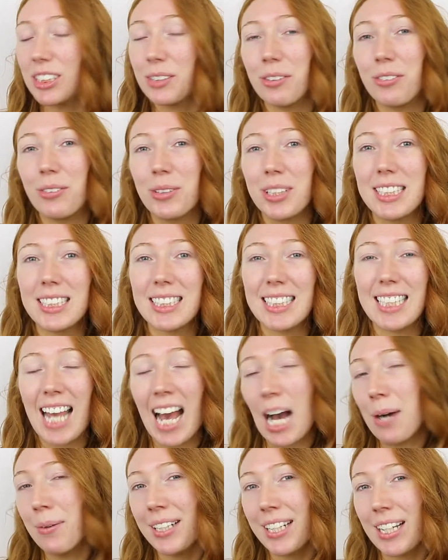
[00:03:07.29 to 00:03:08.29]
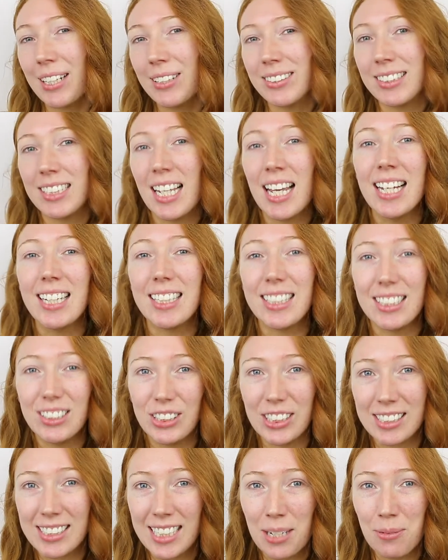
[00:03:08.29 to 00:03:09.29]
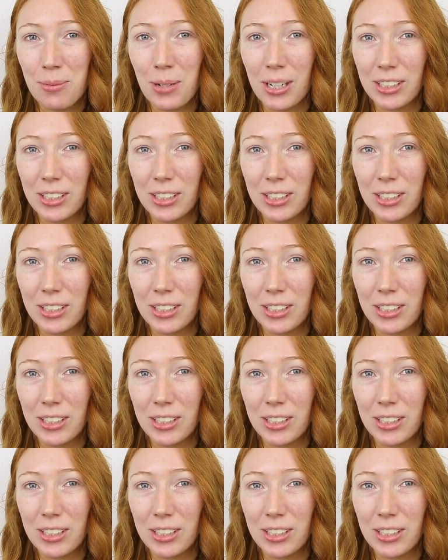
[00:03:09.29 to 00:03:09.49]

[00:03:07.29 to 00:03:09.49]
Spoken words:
So if you want to see how it goes, then just keep